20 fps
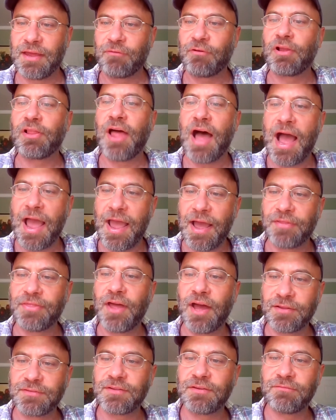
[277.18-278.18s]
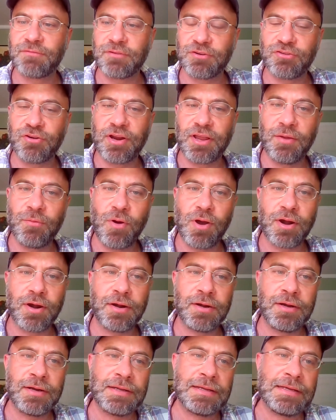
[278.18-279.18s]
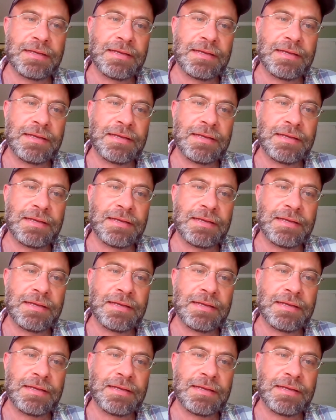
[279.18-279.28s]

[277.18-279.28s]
rely on the Hudson for drinking water.